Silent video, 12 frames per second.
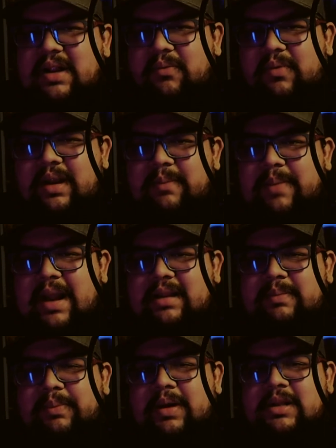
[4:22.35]
really
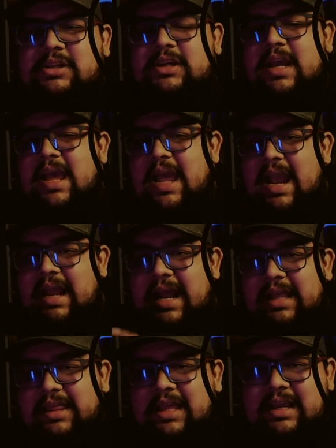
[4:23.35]
packed a punch, and
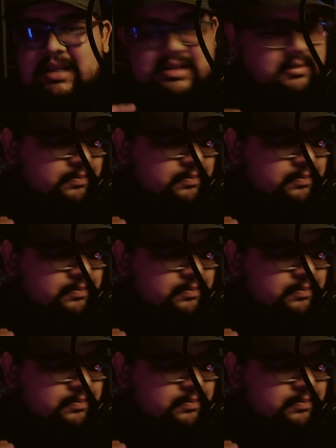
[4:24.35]
I think it's